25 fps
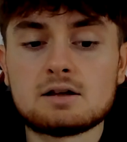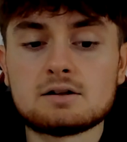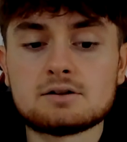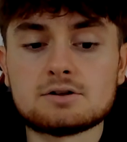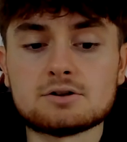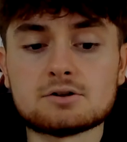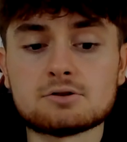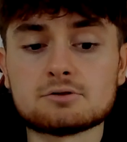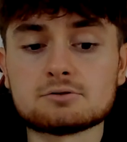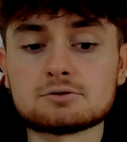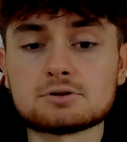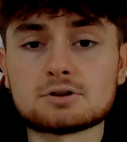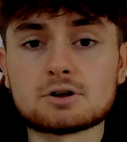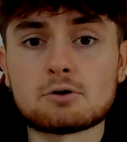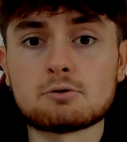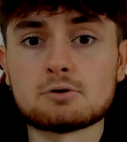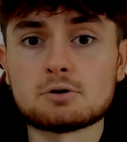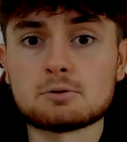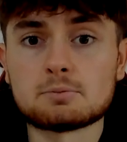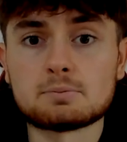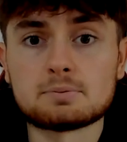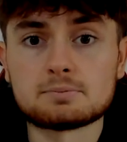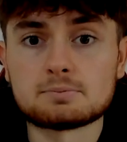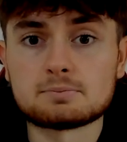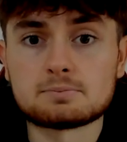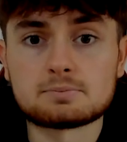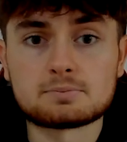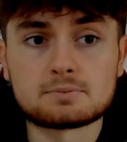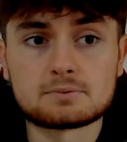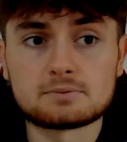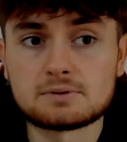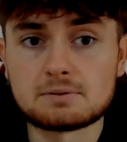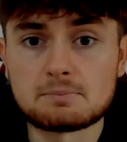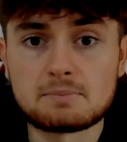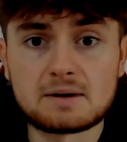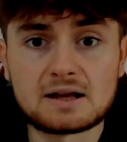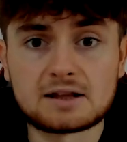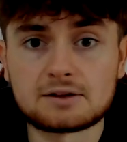you know, going
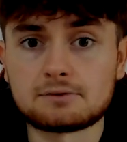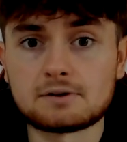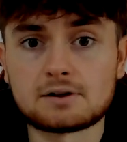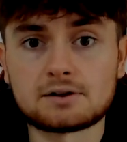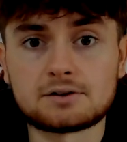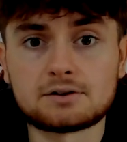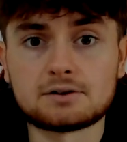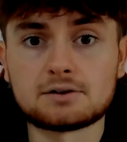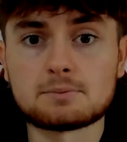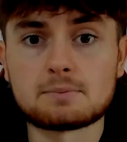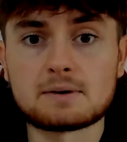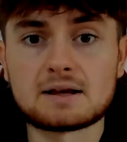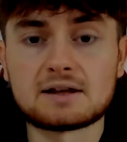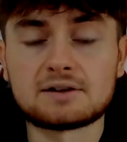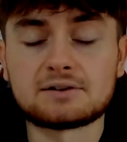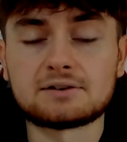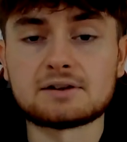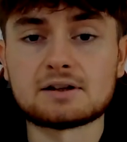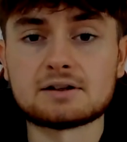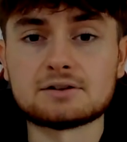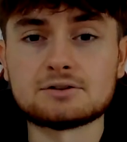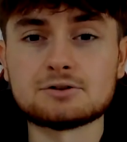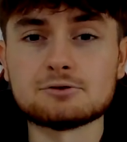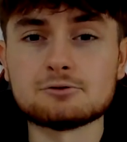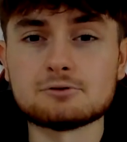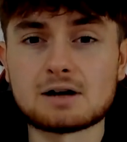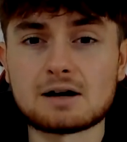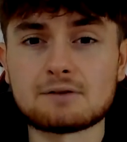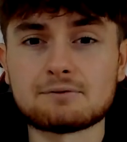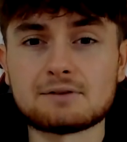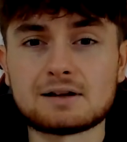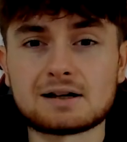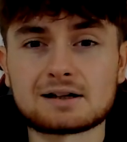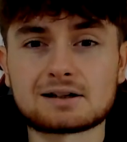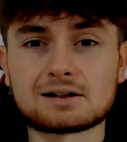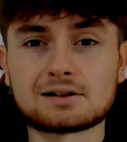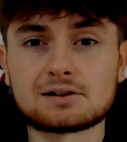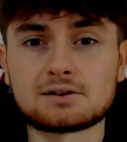the best versus the best that do have
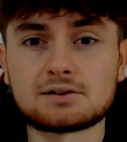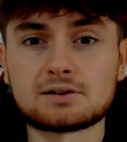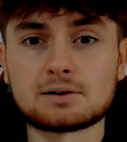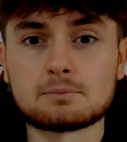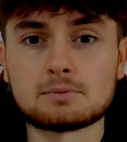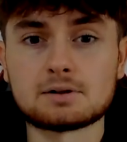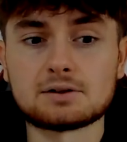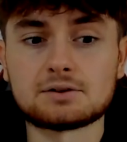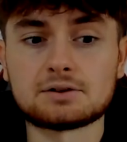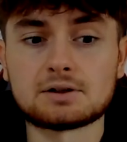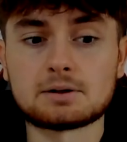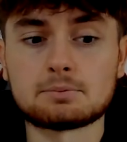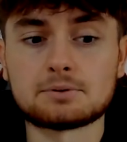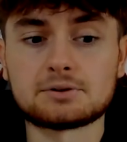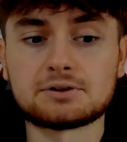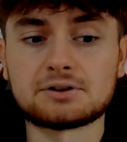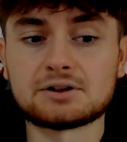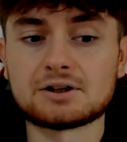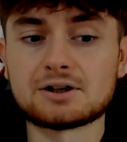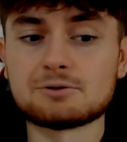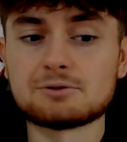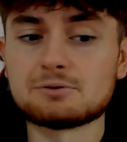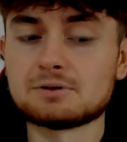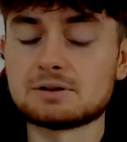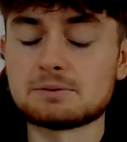that kind of similar type of style,